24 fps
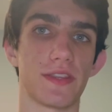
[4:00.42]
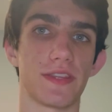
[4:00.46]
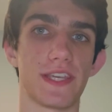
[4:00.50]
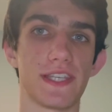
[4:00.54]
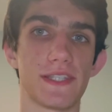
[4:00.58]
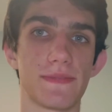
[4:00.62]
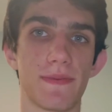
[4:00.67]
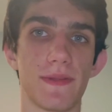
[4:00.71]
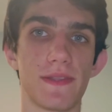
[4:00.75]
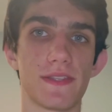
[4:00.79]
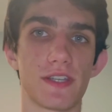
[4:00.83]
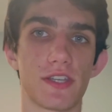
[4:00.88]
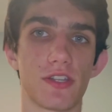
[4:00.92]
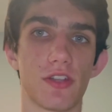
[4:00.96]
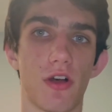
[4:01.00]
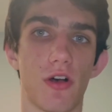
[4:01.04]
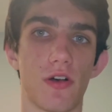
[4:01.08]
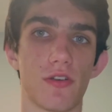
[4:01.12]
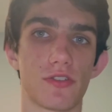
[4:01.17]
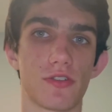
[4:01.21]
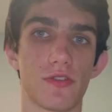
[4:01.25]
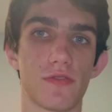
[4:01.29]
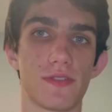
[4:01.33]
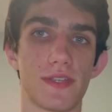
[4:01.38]
these pins can
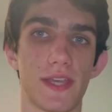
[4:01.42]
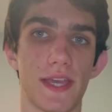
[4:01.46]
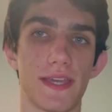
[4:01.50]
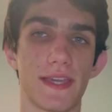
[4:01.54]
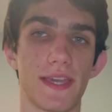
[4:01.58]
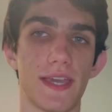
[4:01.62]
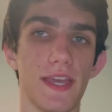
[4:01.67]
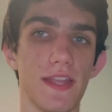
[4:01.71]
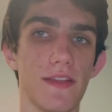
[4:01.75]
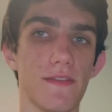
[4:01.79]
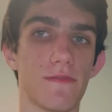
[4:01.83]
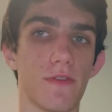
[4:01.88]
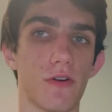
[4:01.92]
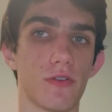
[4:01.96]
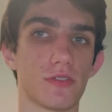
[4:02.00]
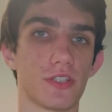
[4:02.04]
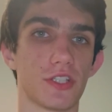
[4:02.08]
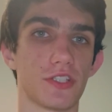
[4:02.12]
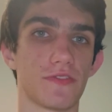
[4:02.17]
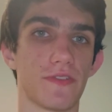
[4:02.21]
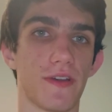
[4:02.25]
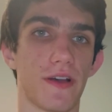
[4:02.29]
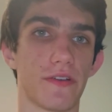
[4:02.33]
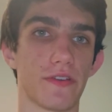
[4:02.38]
also take in voltage
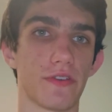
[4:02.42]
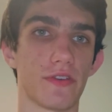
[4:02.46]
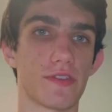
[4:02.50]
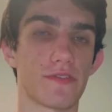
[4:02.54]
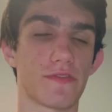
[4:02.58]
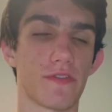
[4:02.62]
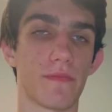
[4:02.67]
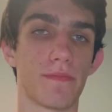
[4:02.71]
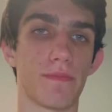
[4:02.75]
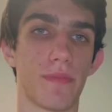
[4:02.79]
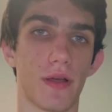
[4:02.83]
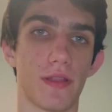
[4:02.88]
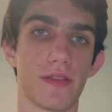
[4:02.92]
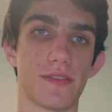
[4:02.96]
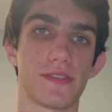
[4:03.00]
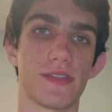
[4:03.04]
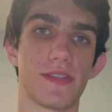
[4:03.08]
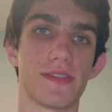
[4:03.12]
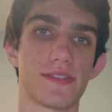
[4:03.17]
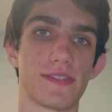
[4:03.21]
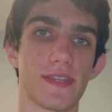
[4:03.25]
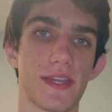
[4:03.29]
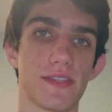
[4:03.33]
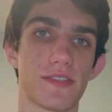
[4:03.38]
values from buttons and
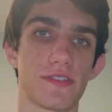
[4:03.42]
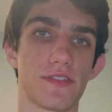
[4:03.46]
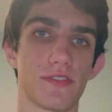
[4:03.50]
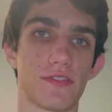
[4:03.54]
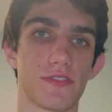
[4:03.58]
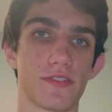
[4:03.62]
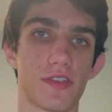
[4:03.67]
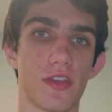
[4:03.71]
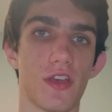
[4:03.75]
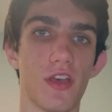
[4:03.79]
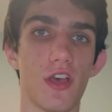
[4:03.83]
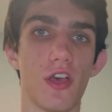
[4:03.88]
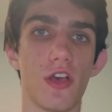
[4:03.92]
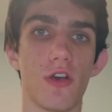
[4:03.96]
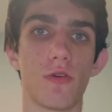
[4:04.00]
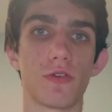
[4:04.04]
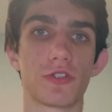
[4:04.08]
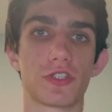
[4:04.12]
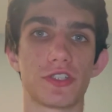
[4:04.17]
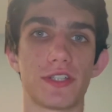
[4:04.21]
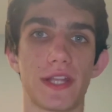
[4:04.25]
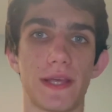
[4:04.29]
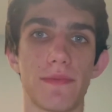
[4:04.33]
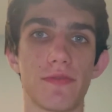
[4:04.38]
sensors,
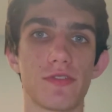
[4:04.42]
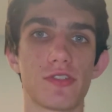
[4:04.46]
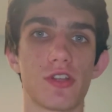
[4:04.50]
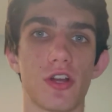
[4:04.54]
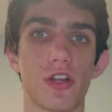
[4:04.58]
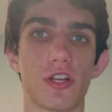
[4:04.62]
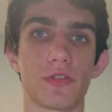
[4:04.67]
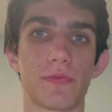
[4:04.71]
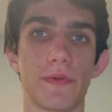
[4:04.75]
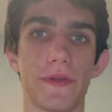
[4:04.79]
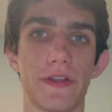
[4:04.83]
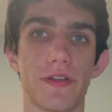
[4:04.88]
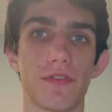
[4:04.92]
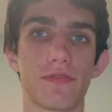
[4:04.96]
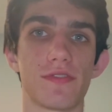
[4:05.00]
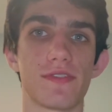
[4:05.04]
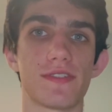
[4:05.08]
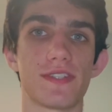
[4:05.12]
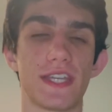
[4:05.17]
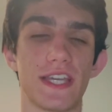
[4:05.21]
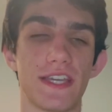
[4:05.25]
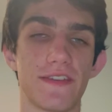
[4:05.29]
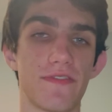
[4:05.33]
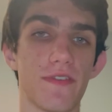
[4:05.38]
which enables the Arduino to
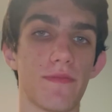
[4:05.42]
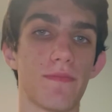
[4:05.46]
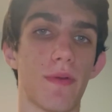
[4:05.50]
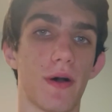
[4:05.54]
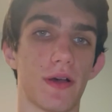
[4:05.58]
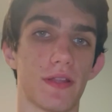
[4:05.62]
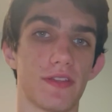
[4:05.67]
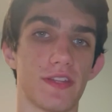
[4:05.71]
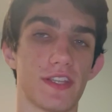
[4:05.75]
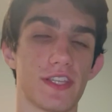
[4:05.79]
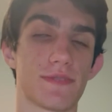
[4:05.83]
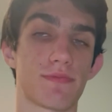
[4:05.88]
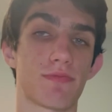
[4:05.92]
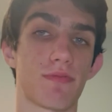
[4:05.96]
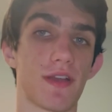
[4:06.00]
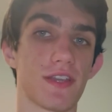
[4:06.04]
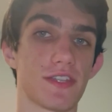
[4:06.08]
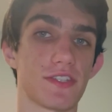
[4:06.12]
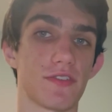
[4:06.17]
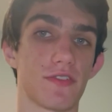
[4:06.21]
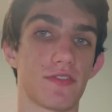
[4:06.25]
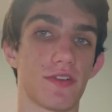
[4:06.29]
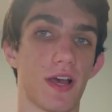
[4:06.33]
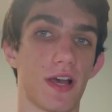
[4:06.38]
see if a button is
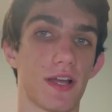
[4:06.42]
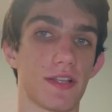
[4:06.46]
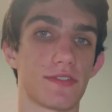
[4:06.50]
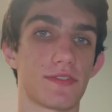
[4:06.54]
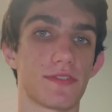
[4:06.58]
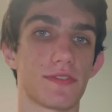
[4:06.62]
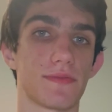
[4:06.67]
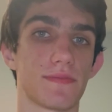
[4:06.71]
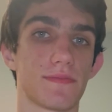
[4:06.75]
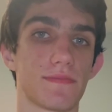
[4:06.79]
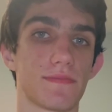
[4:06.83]
pressed or not.